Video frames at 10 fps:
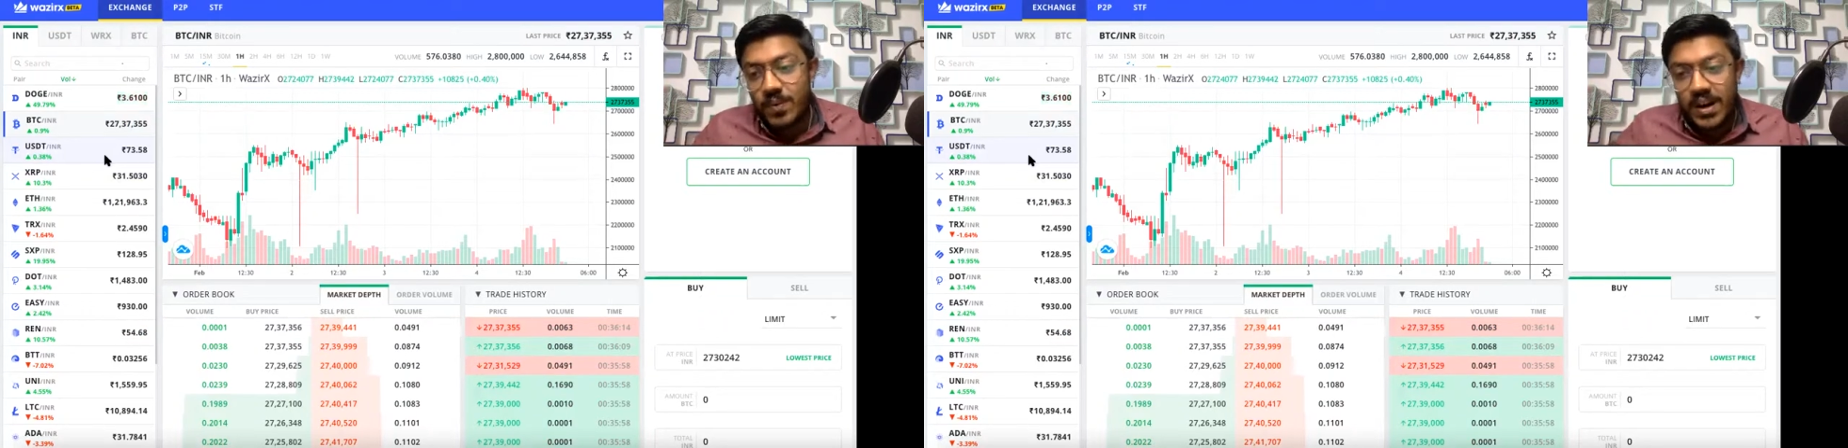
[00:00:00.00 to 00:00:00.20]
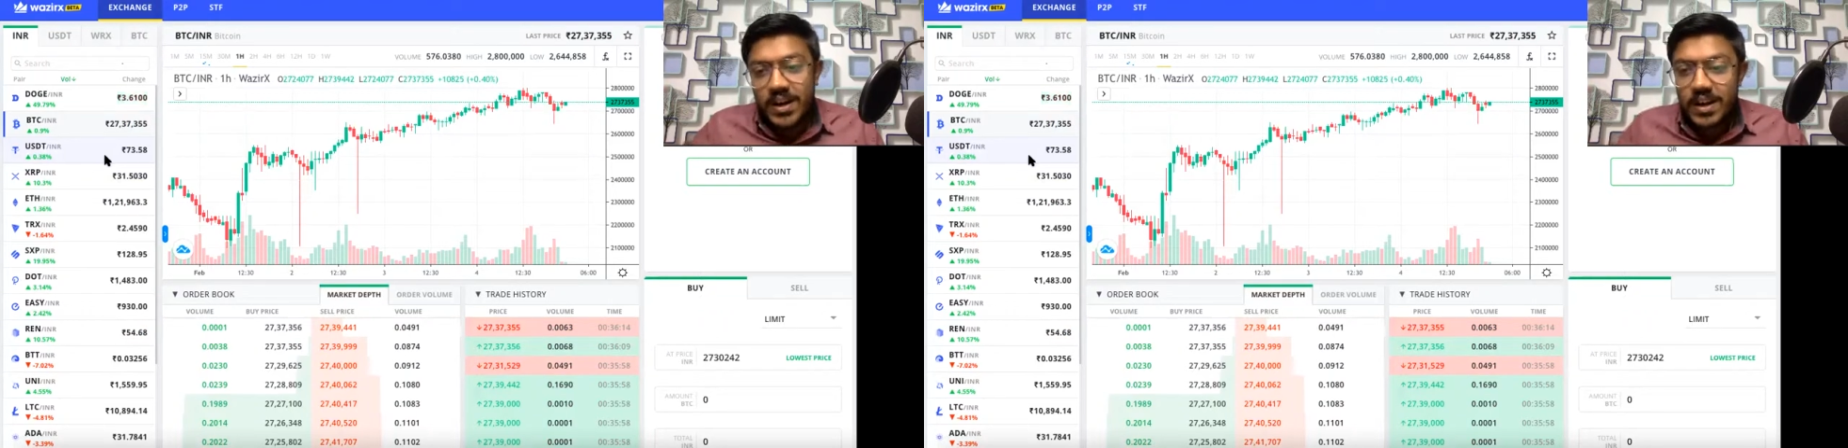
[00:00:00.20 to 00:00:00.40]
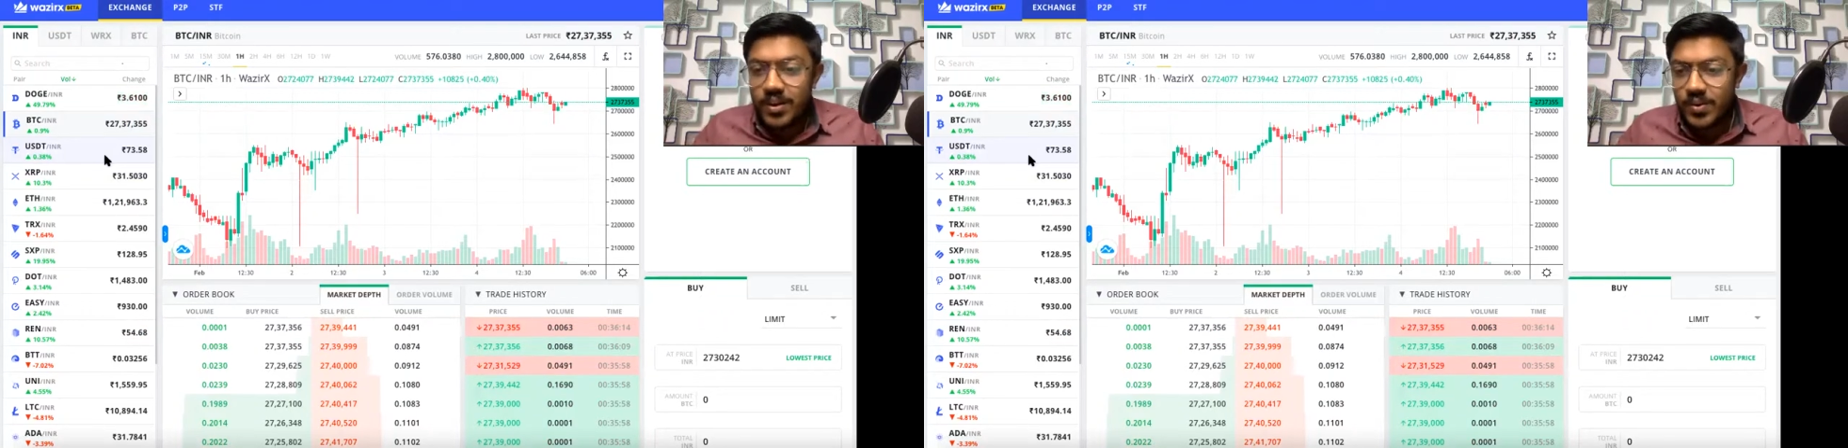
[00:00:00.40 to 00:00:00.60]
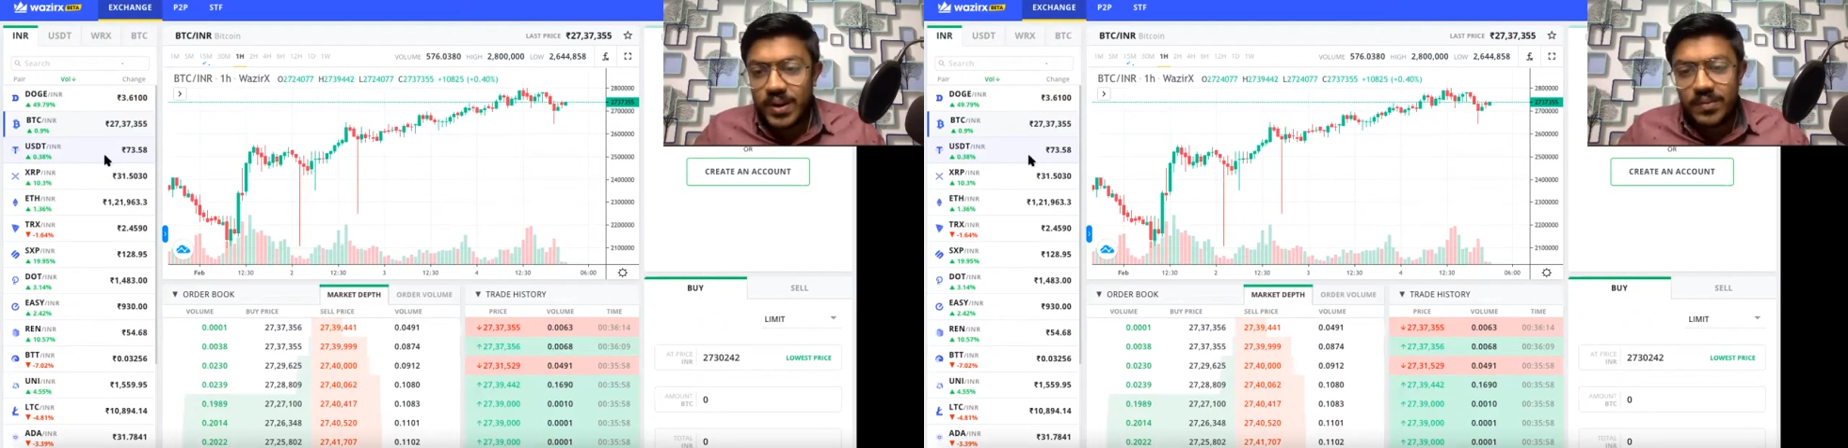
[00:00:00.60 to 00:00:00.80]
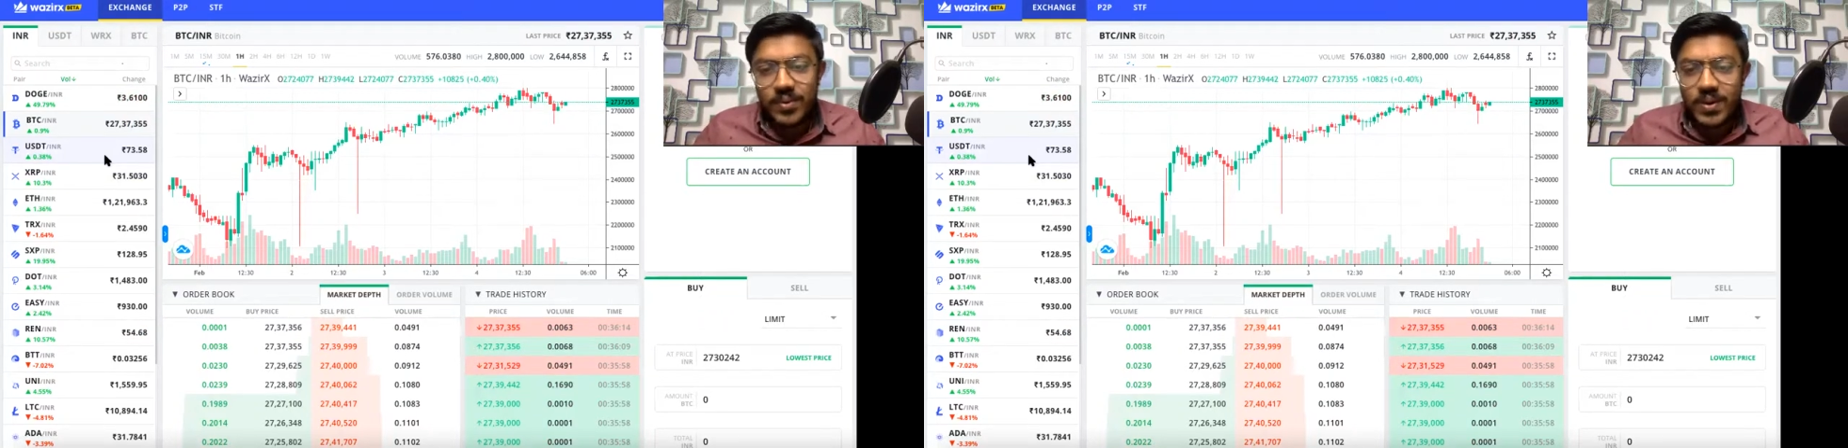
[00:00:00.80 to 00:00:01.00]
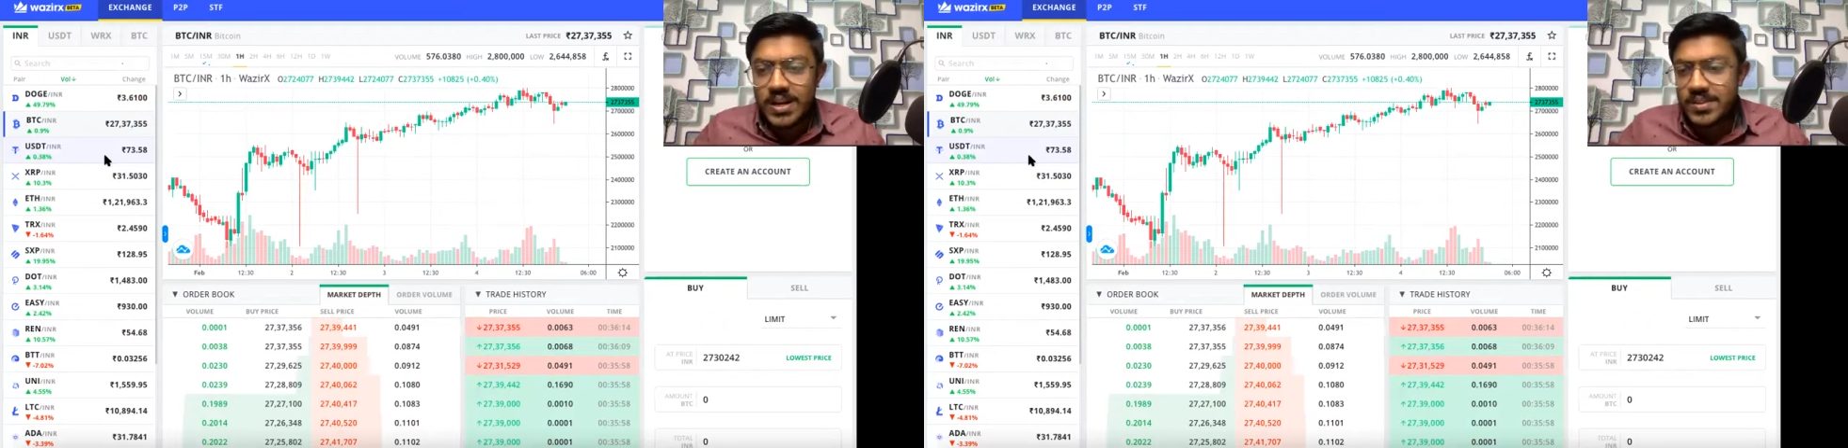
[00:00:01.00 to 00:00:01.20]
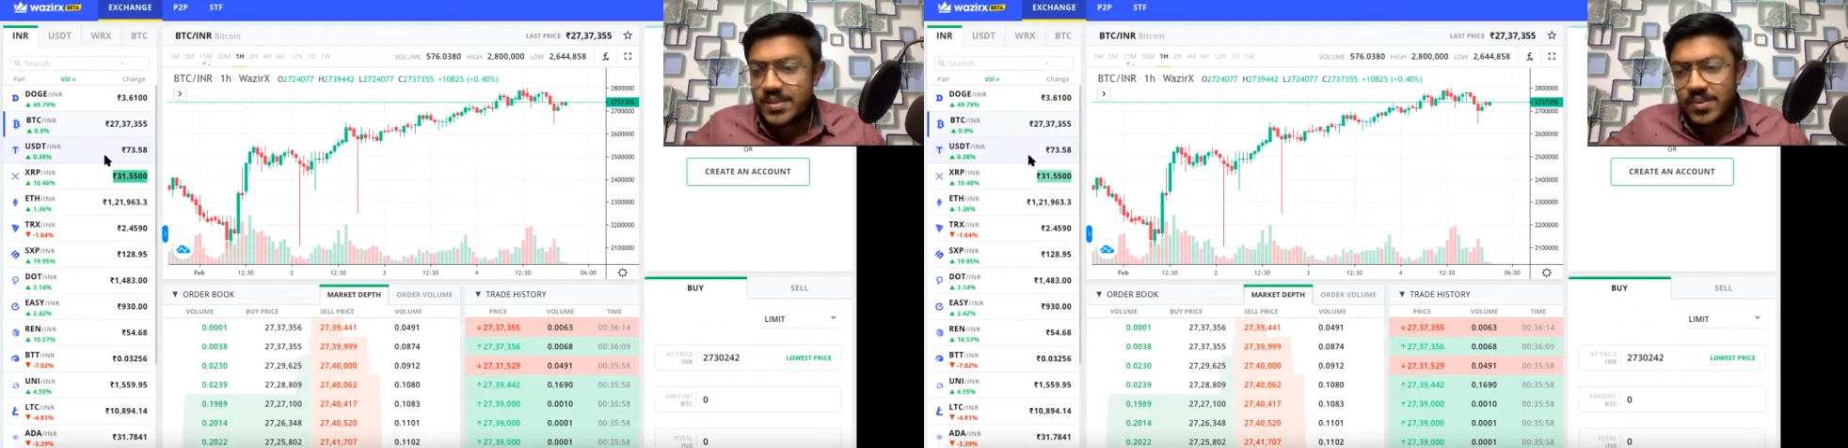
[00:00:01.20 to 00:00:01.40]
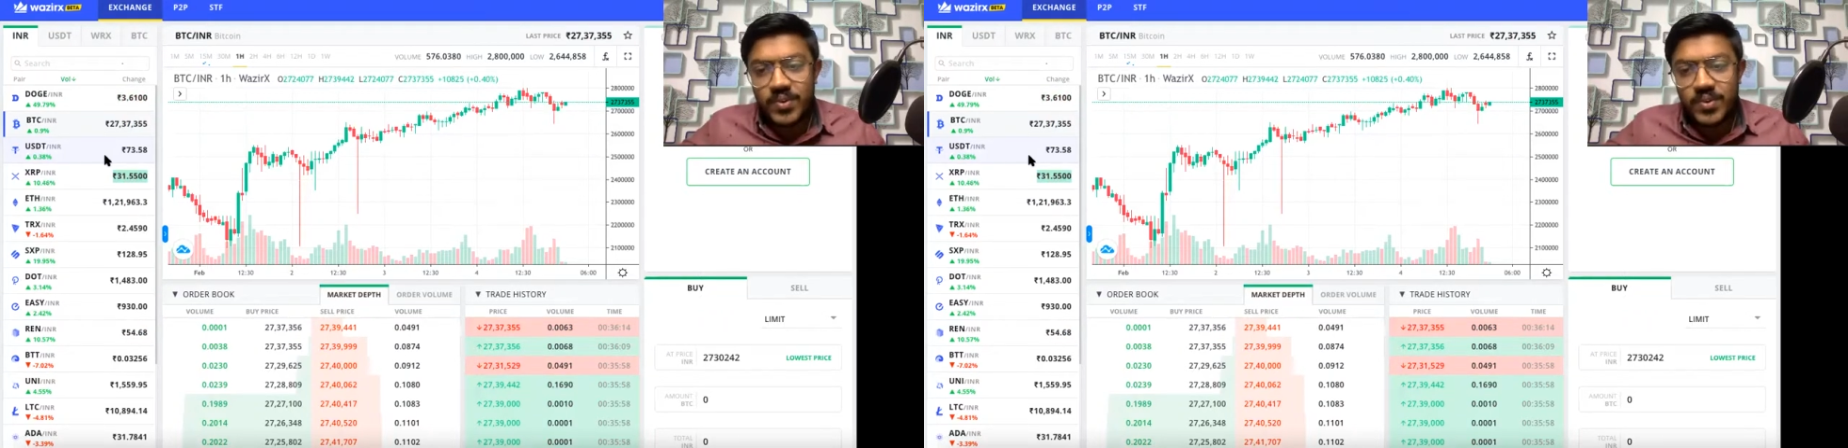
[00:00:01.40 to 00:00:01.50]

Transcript: 1 day or 24 hours or